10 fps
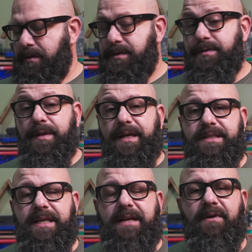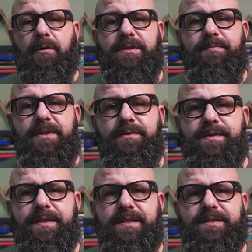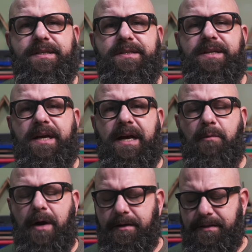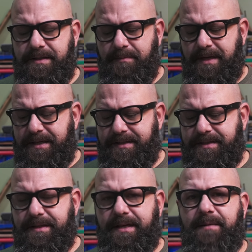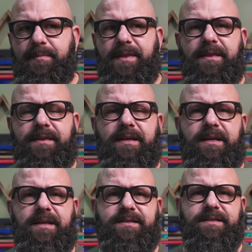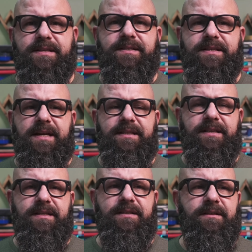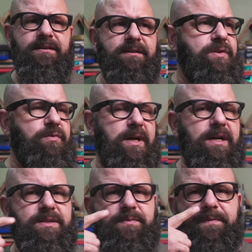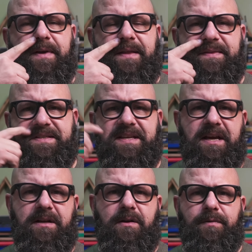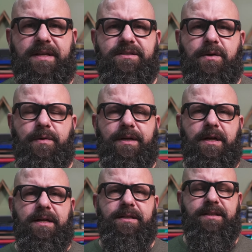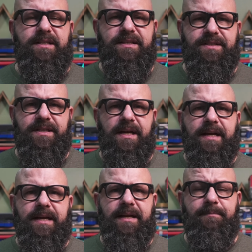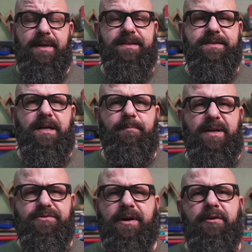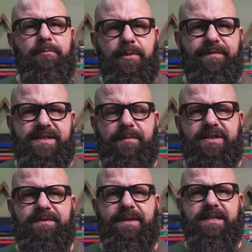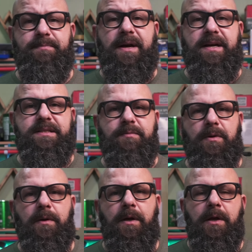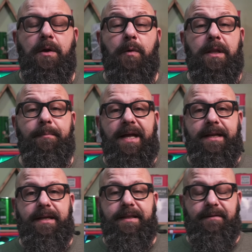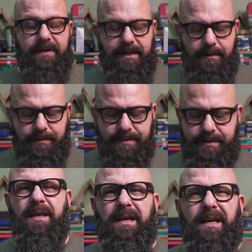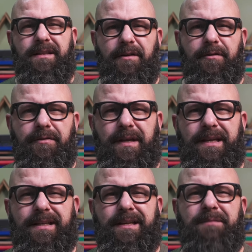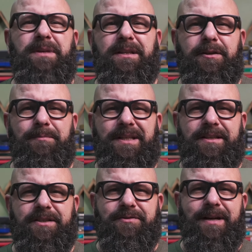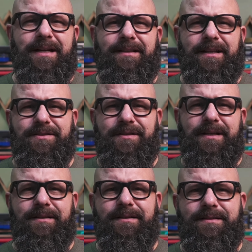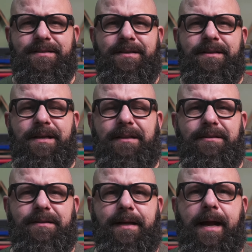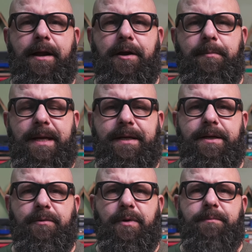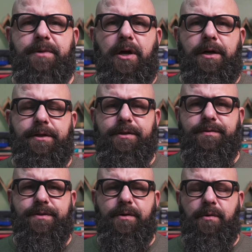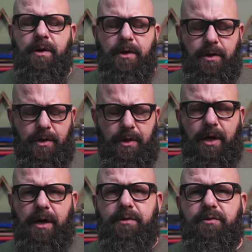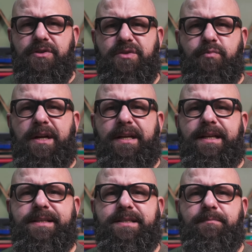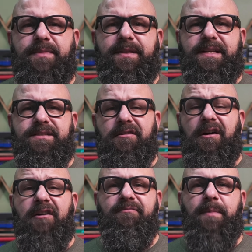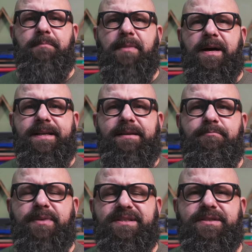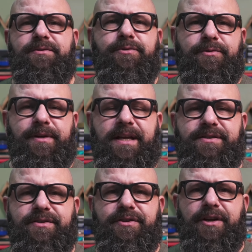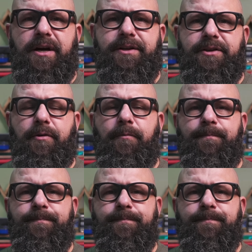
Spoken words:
So like I said, I've always been using these DJI wireless mics, but the thing is inside the garage we've got this echo that's going on and the DJI kind of picks it up. I try to remove as much of it as possible while I'm editing the videos. And the other thing, it can be a little bit distracting that you get these, I look like Iron Man here while I'm talking to you. So just wanted to get something that's off my body but still creates good audio.